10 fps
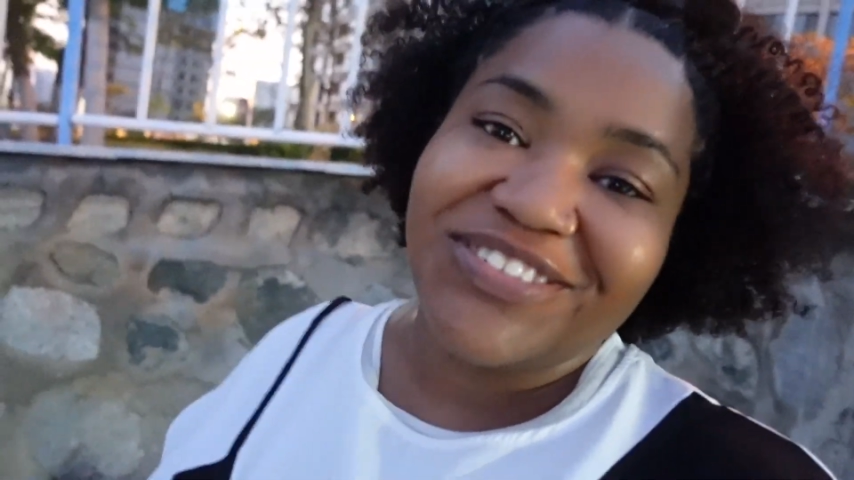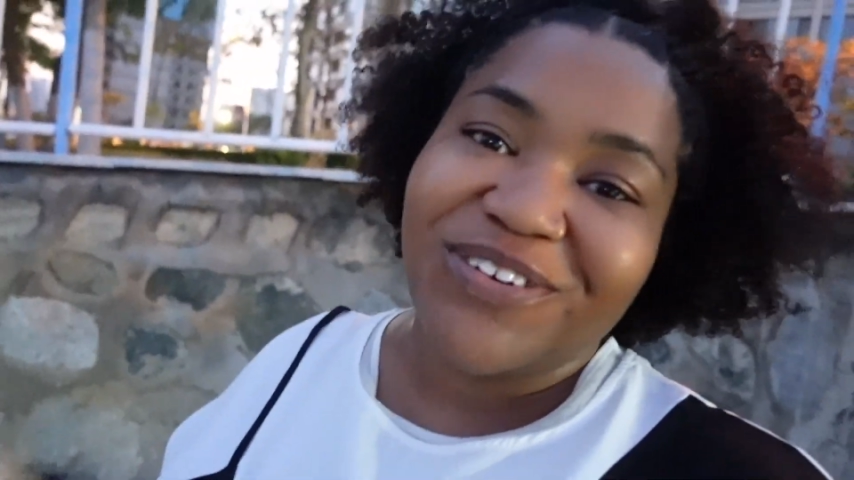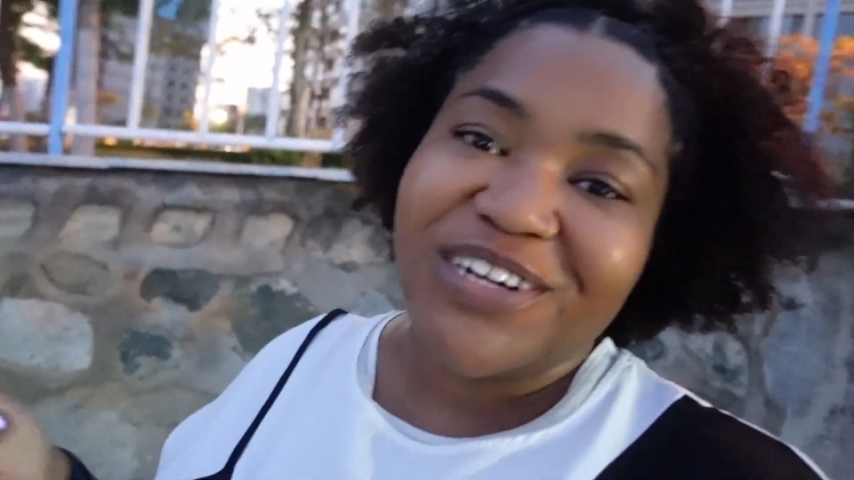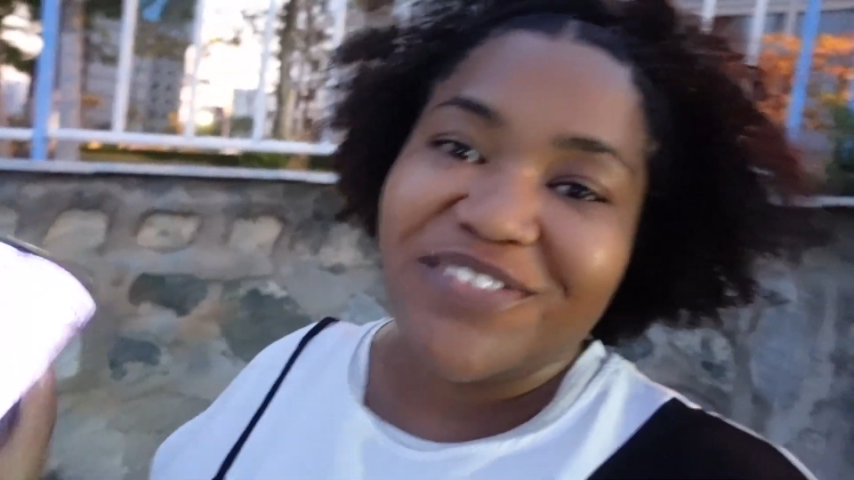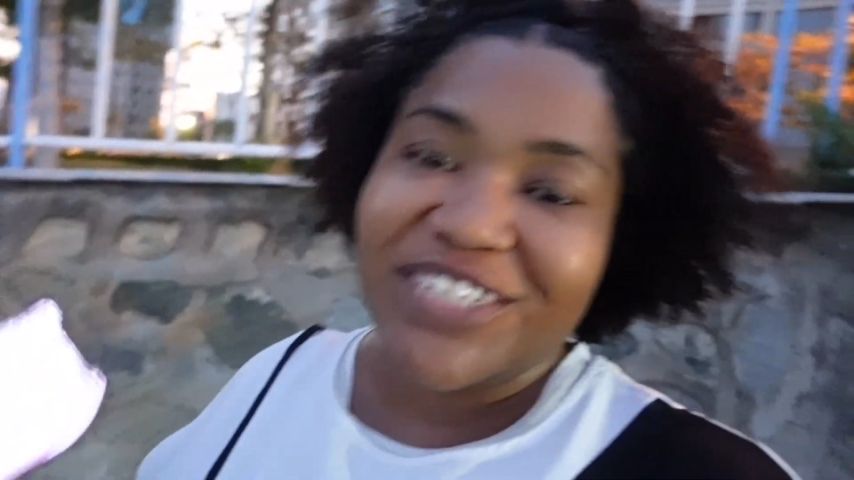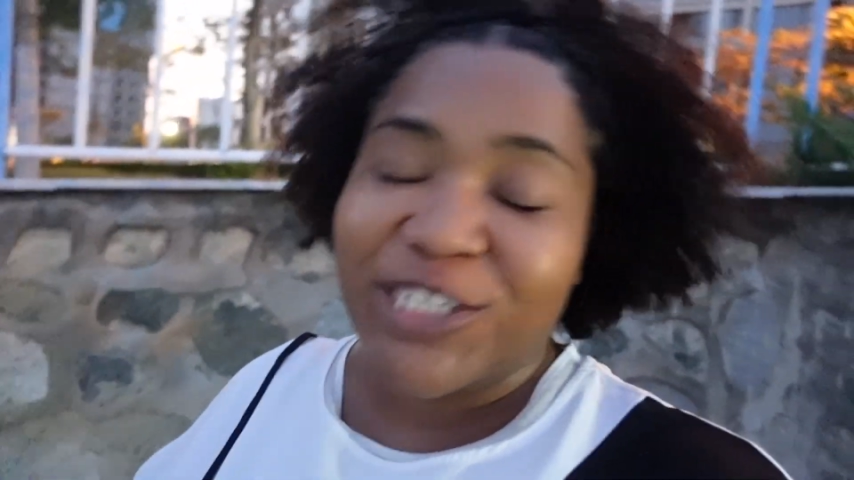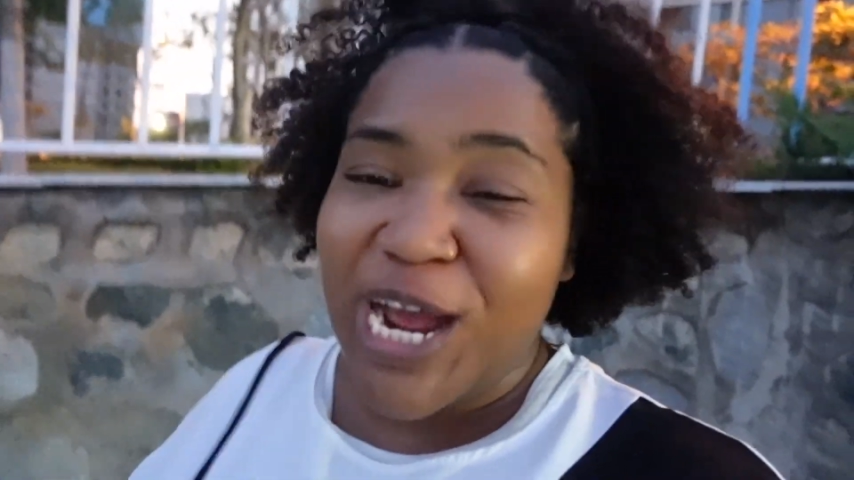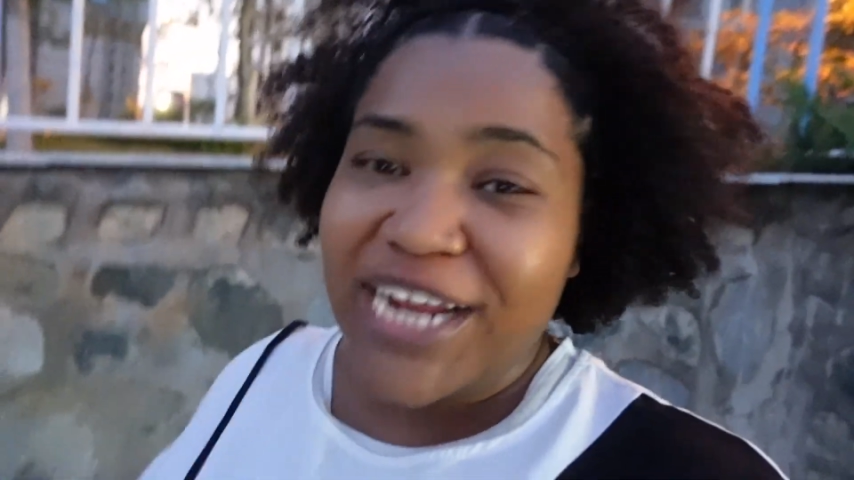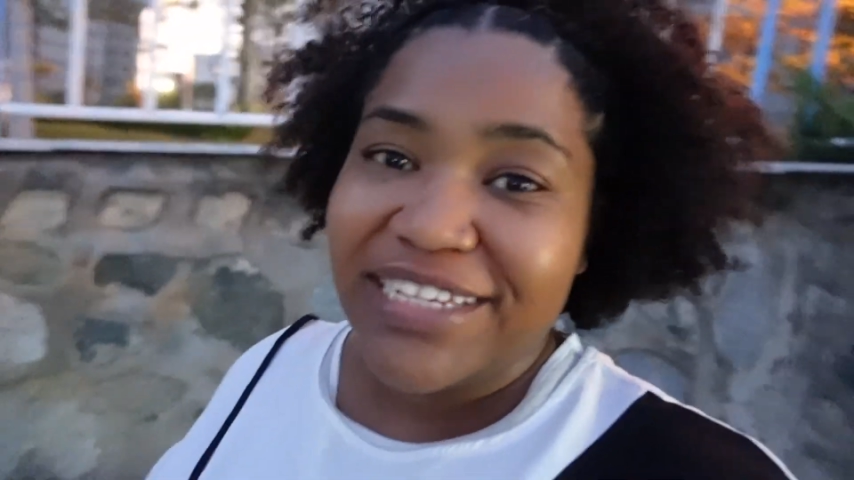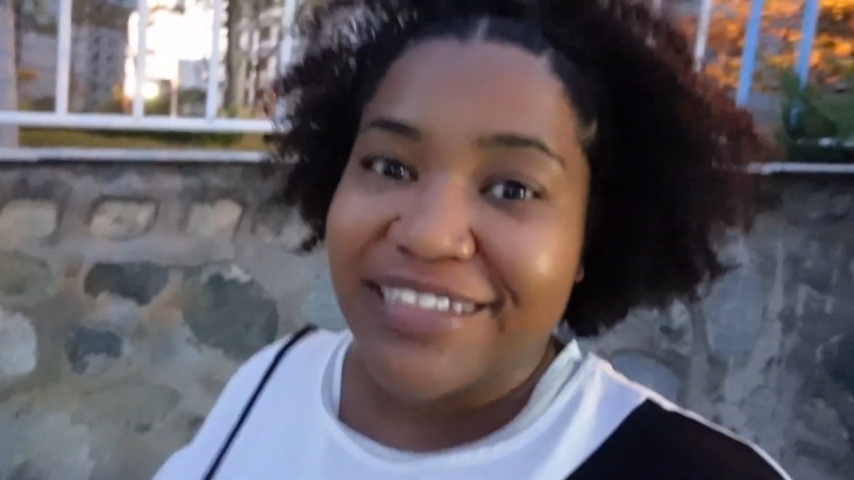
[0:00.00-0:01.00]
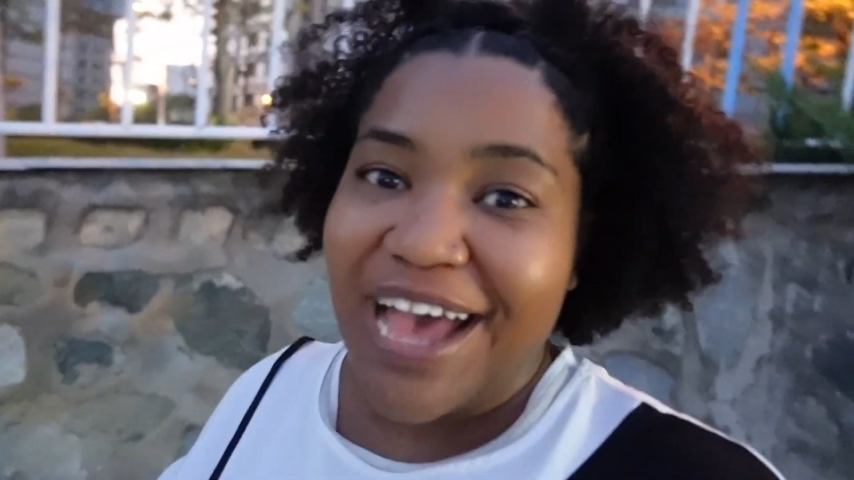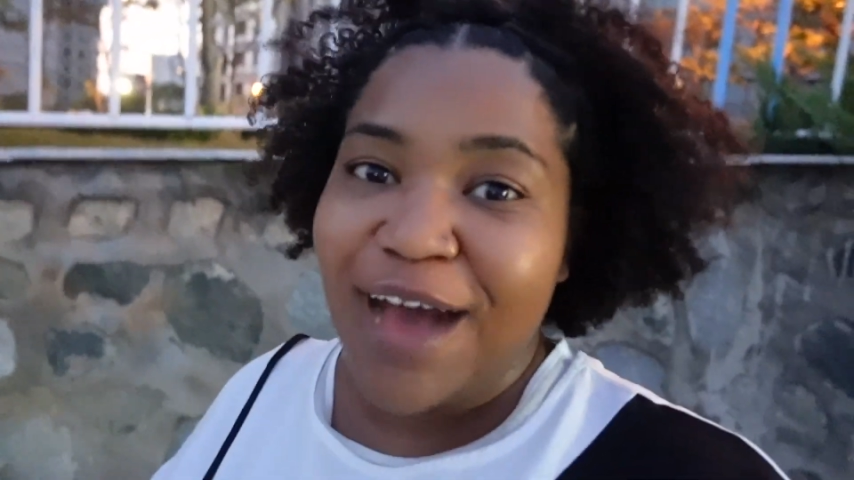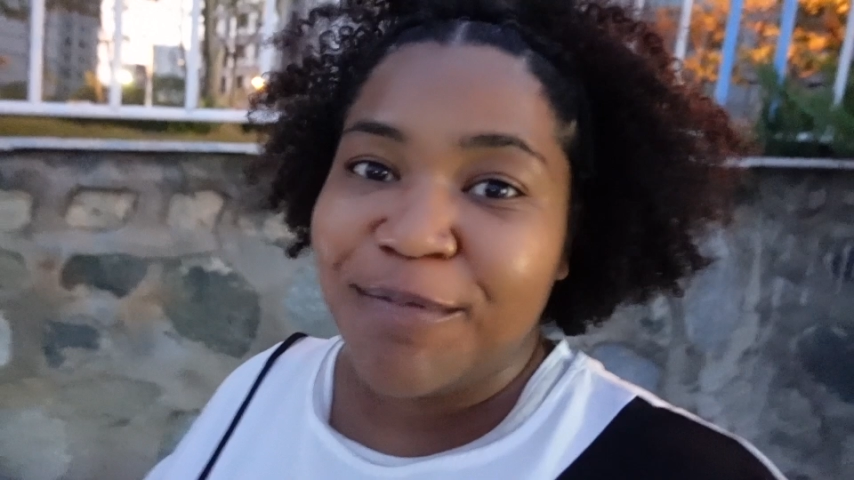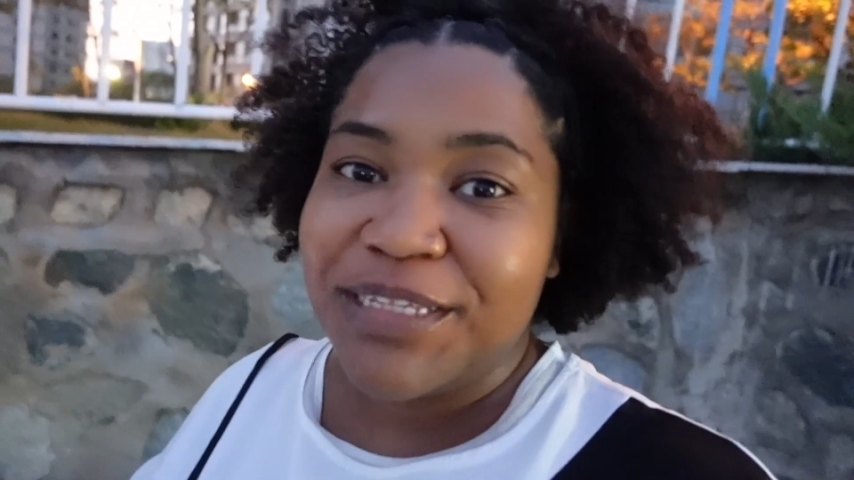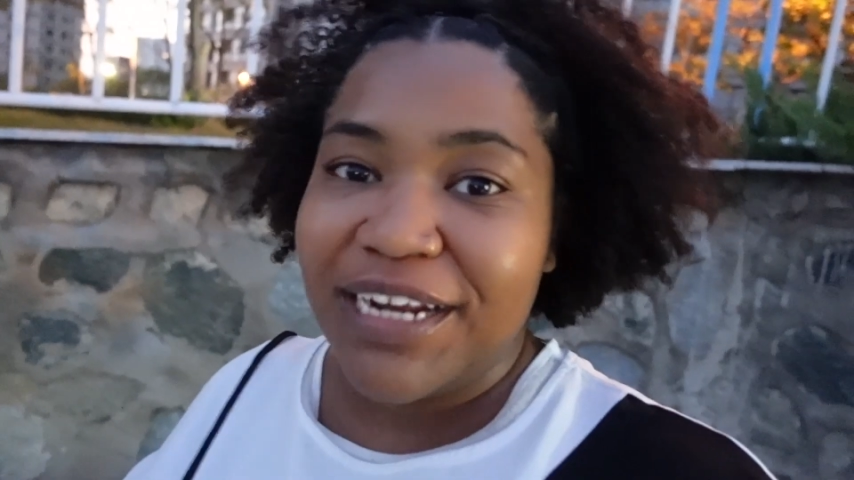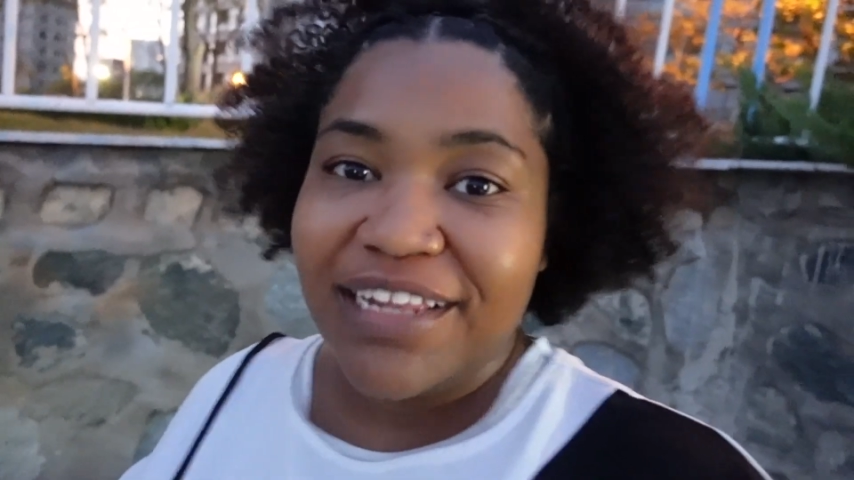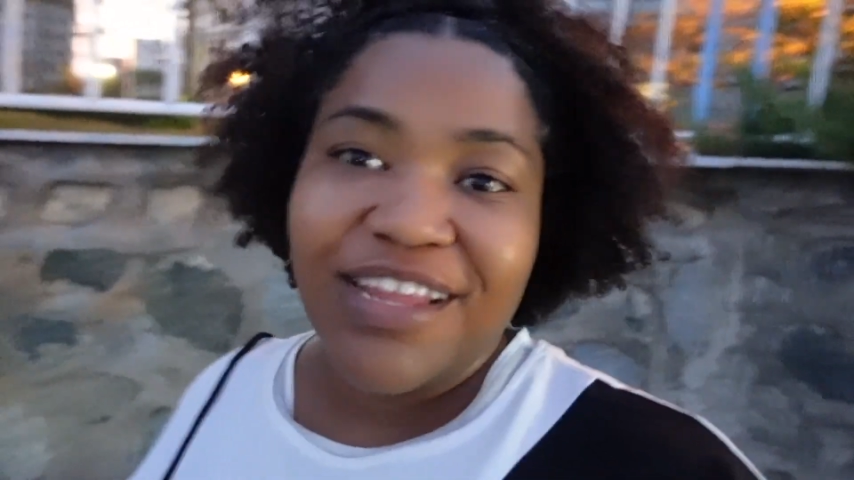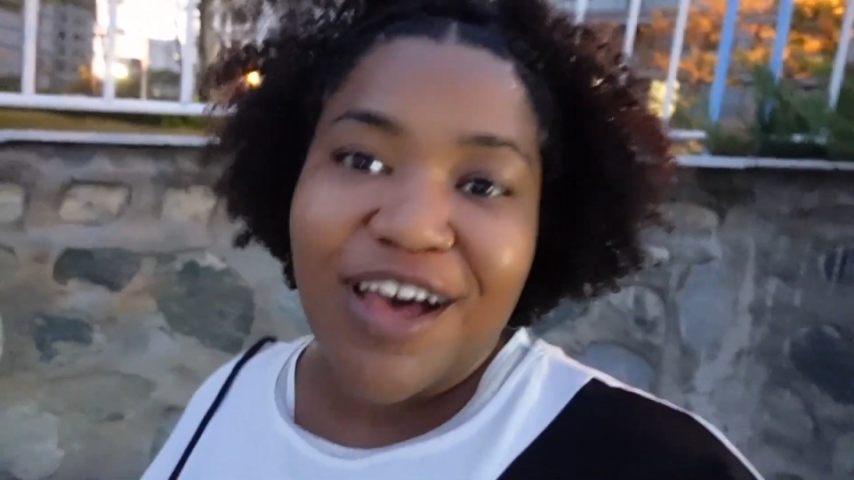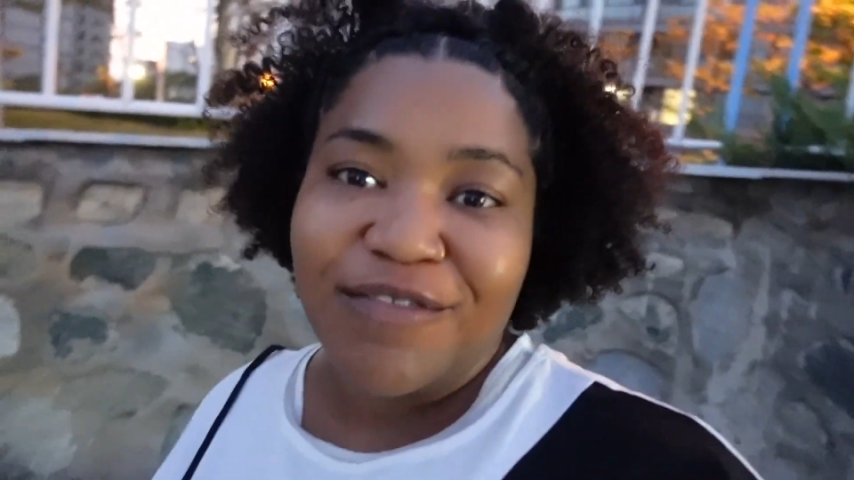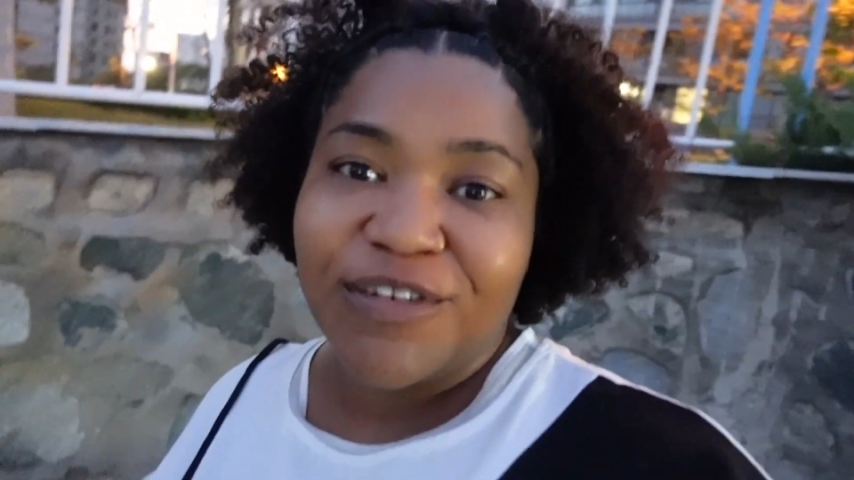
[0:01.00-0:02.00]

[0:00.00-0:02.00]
one of the Chinese apps that I love